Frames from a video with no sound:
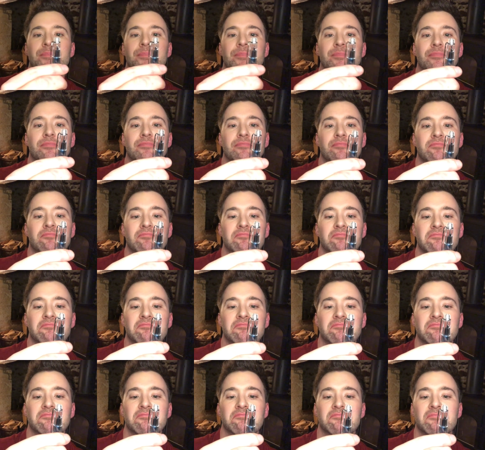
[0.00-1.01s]

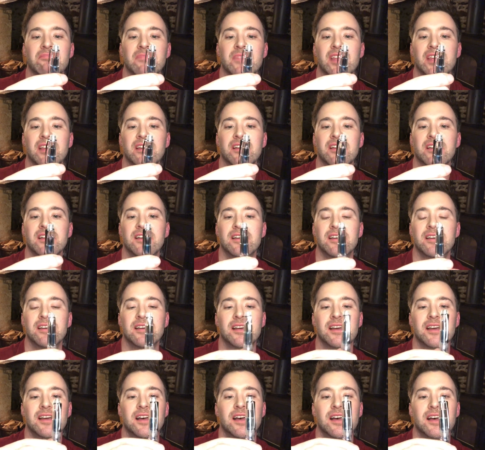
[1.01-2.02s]

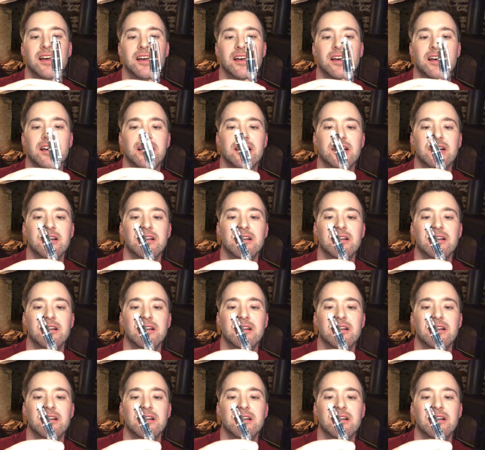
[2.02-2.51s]
(silence)